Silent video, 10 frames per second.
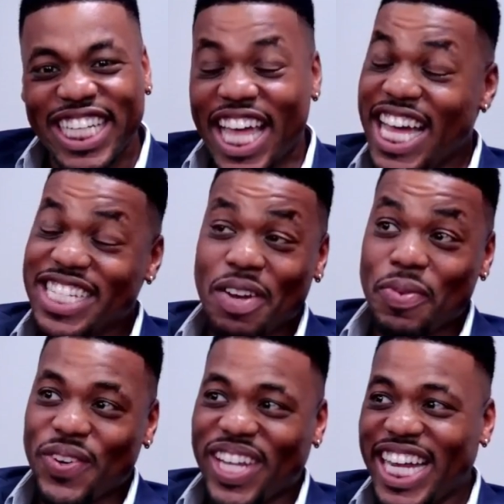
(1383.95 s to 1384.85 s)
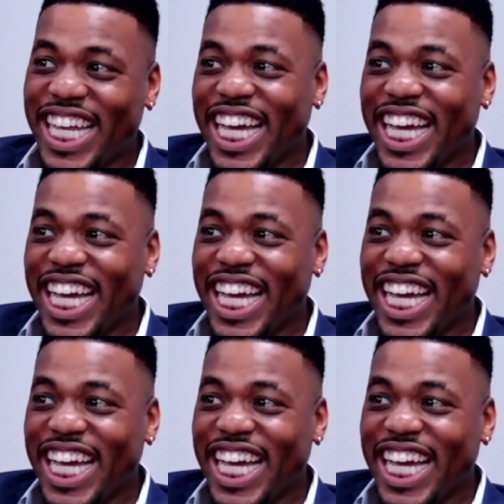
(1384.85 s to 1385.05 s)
That's not borderline.